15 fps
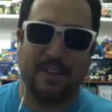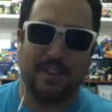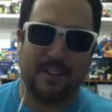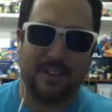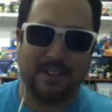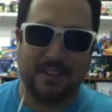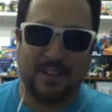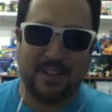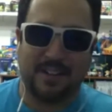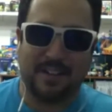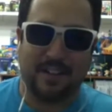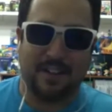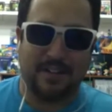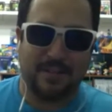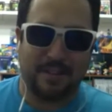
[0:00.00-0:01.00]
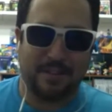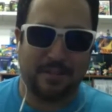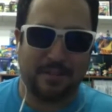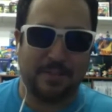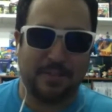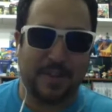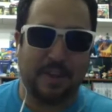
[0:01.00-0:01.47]
Carnival Cruise,
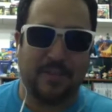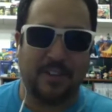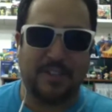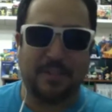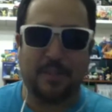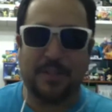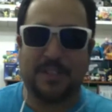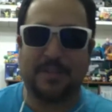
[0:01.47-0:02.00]
whatever. It should be some sort of